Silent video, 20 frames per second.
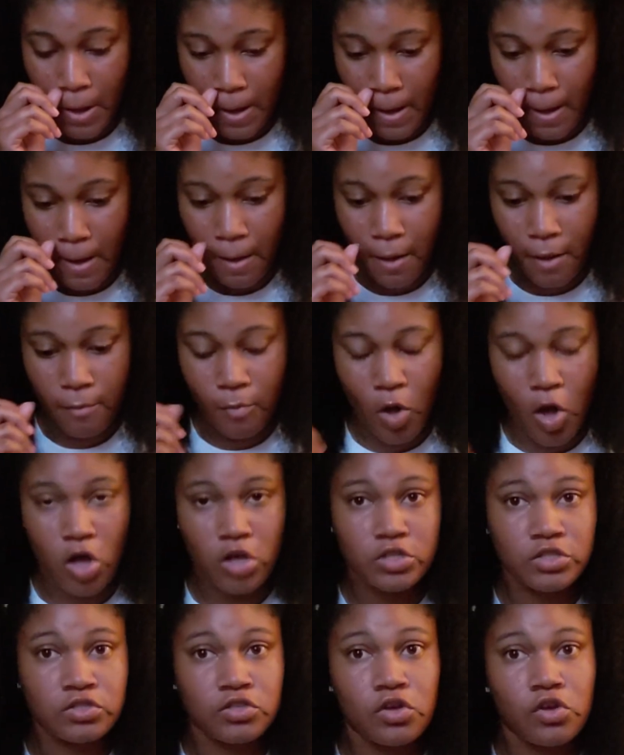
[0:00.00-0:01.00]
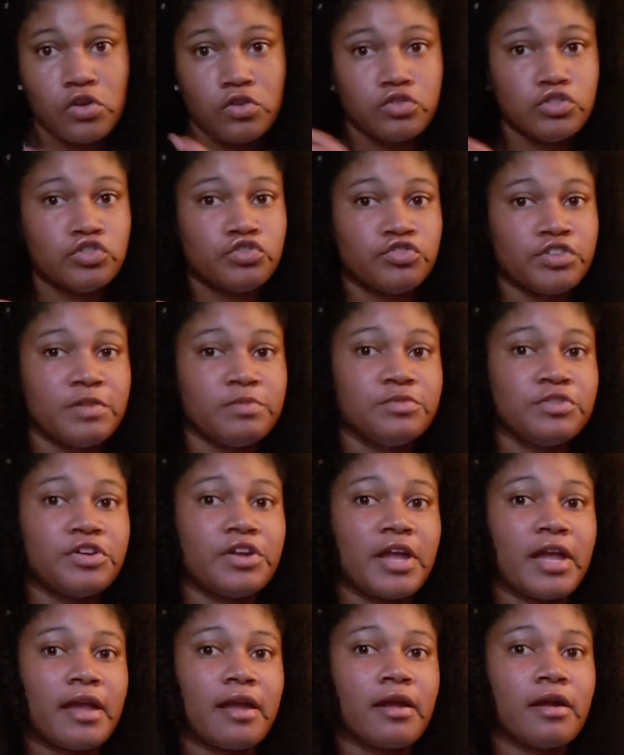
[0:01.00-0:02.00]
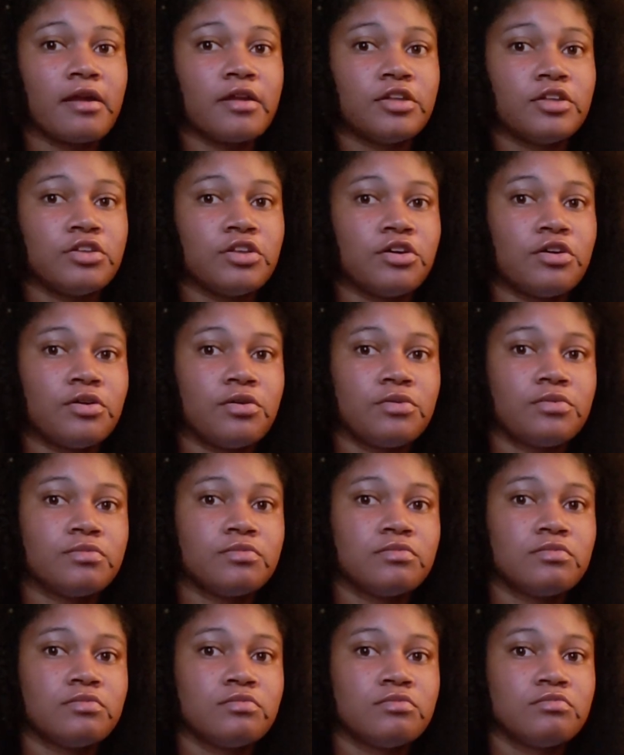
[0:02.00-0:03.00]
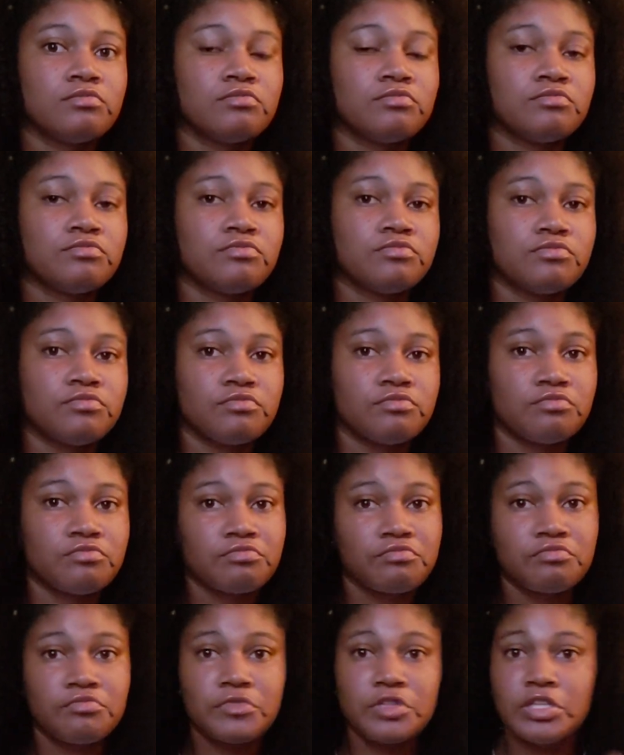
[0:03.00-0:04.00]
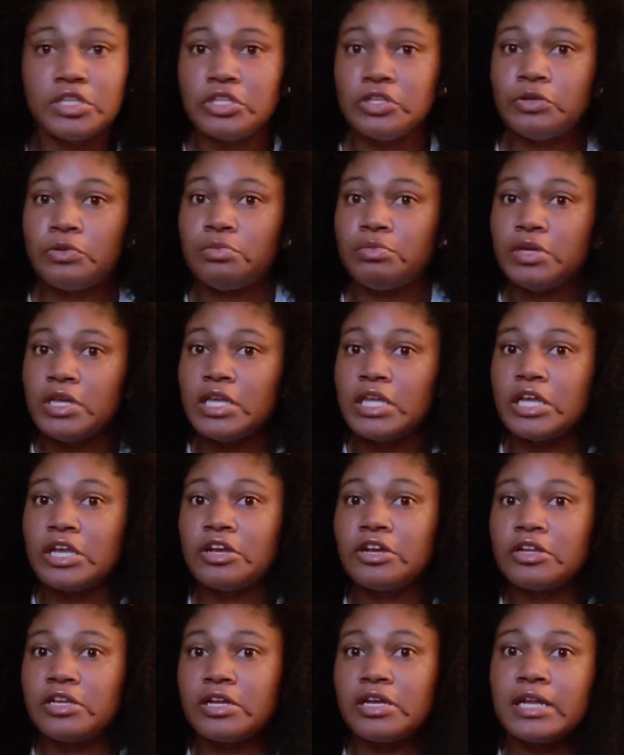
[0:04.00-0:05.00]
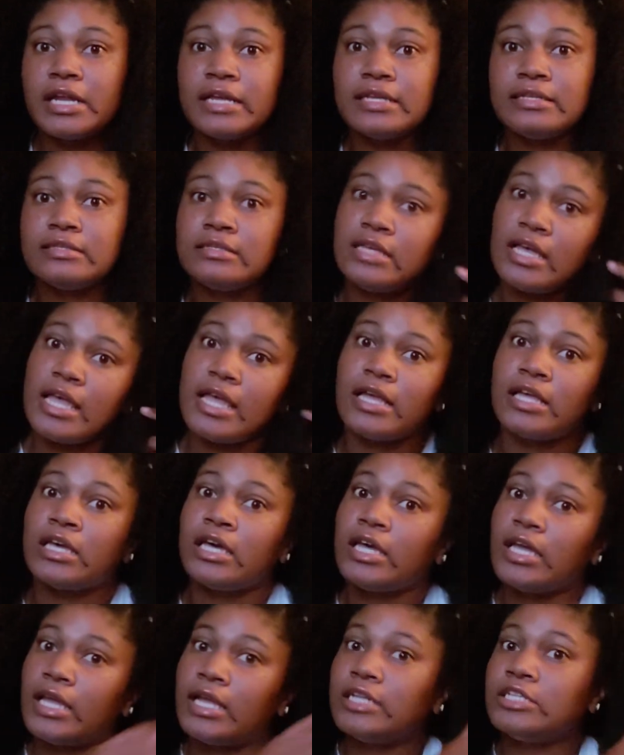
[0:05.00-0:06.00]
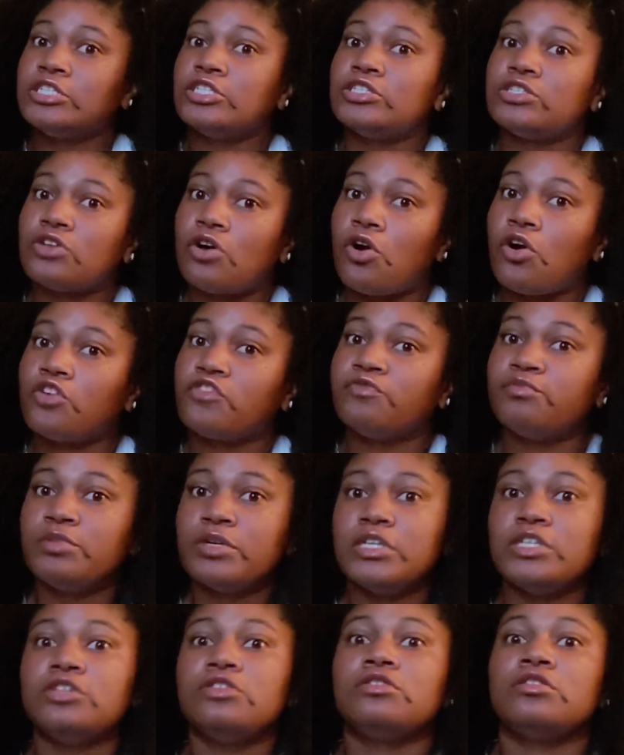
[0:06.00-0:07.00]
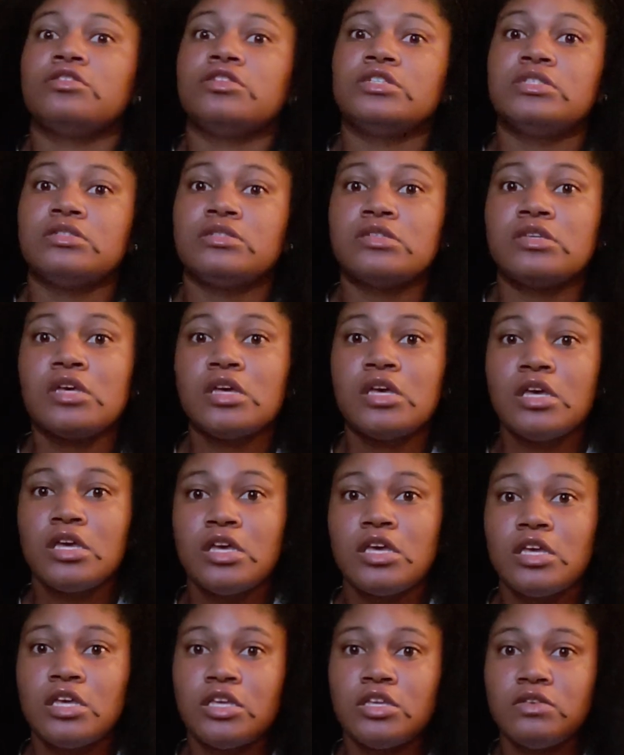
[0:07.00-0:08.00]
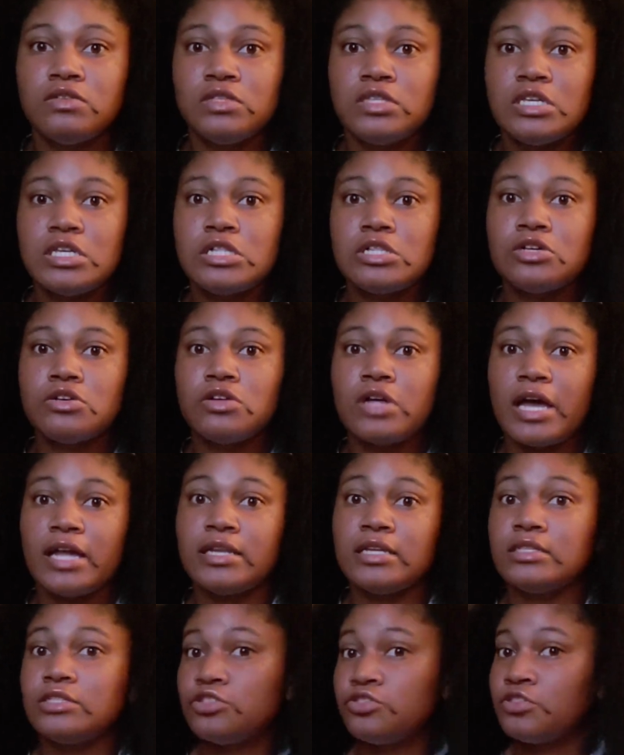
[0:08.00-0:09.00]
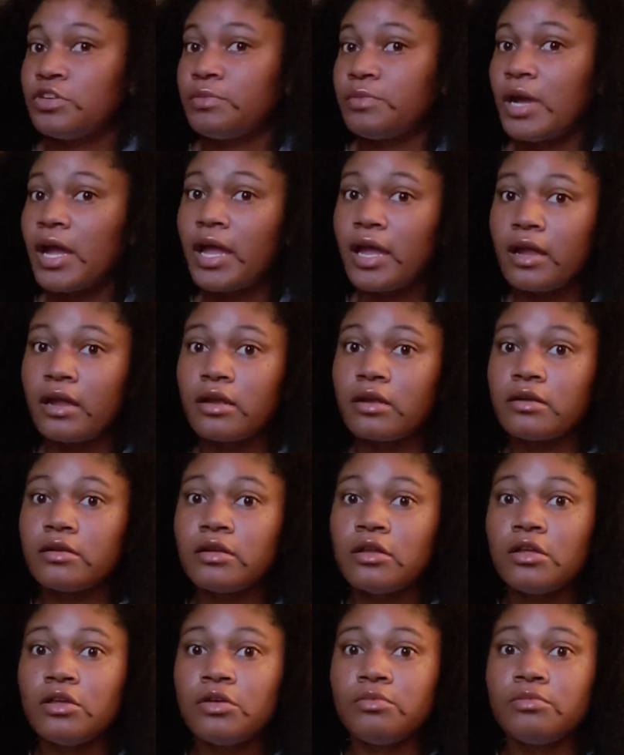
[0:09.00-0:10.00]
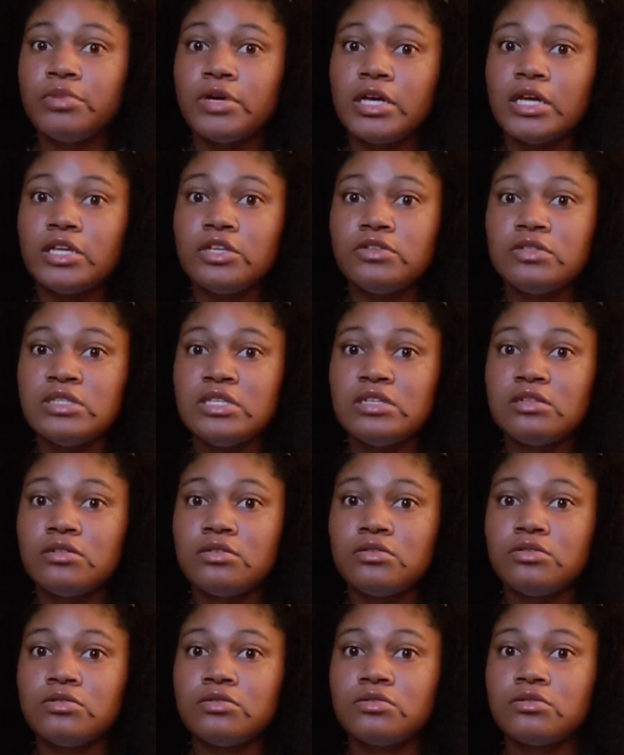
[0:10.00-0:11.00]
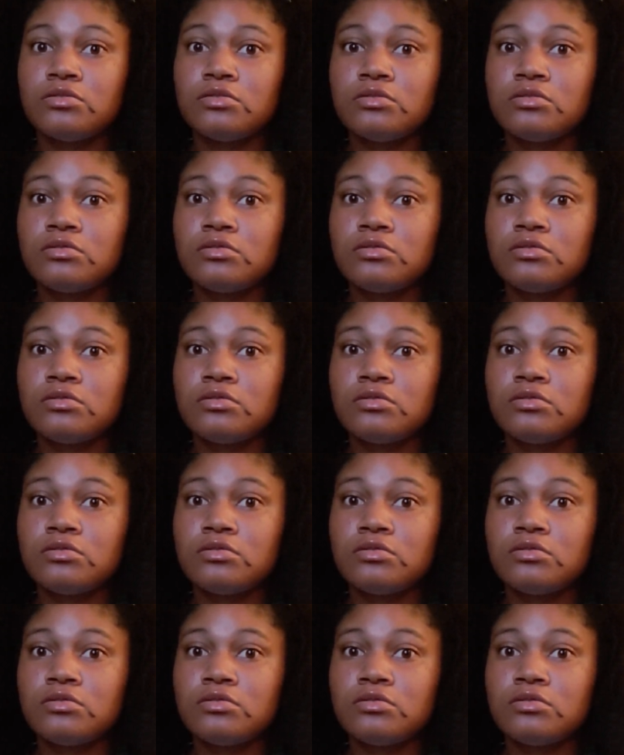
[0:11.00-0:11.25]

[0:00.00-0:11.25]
Also, trim your hair, you know, a little bit here and there. I ain't saying cut inches off, but, you know, just, you see a little, I need to trim my hair, but you see little